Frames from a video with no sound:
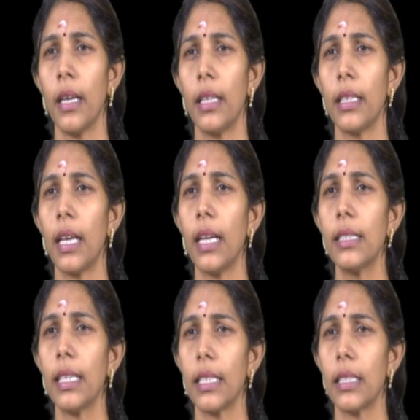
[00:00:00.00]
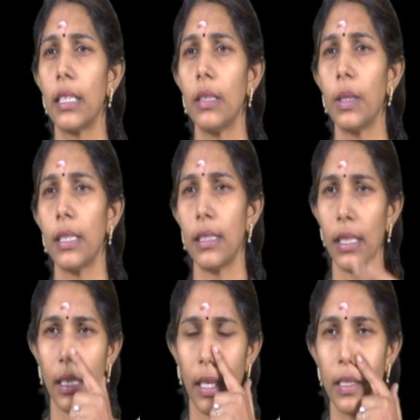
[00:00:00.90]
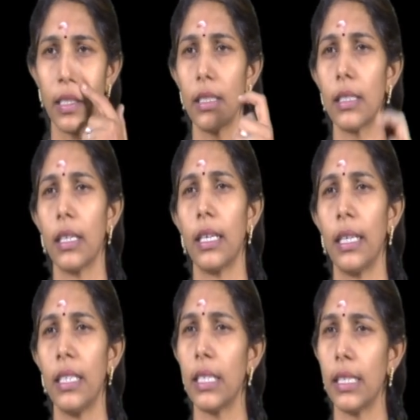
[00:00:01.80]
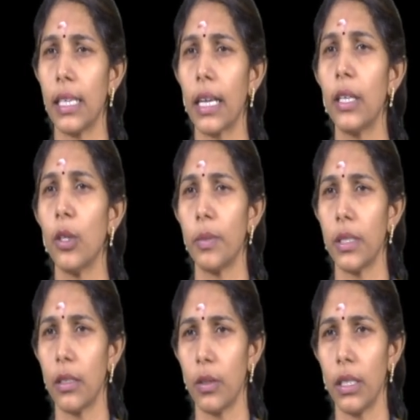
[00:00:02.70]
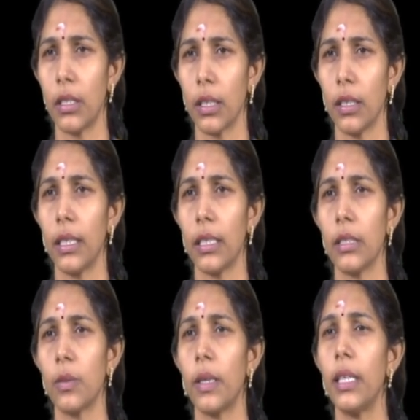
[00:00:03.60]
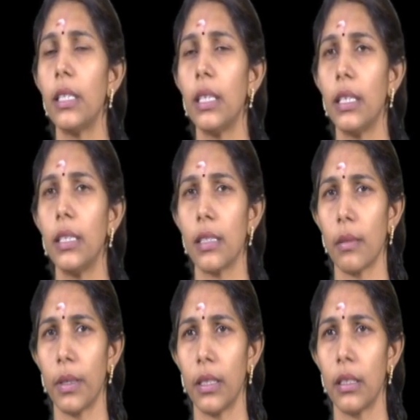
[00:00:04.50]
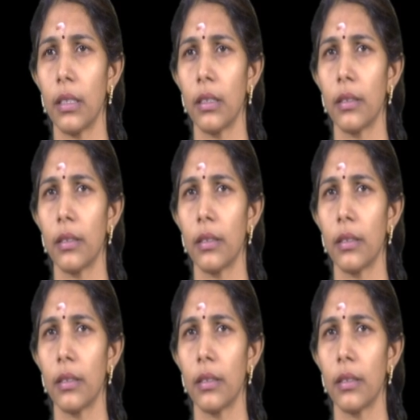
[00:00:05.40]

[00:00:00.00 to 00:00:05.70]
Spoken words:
And the last category, we can see the engines are arranged exactly opposite to each other, that is 180 degrees apart.